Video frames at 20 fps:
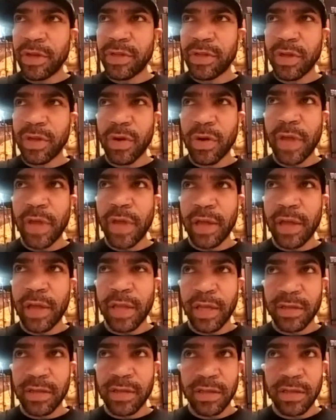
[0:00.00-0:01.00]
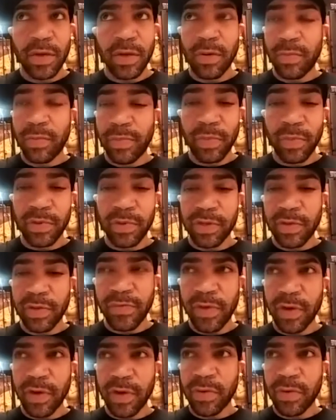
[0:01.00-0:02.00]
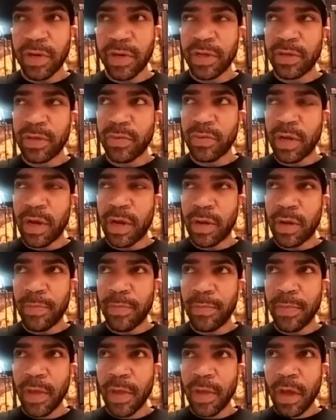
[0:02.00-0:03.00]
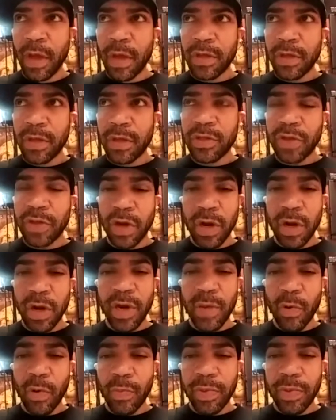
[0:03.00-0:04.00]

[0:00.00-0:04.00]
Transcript: ago that that still people still fuck with is with um Term and MOP.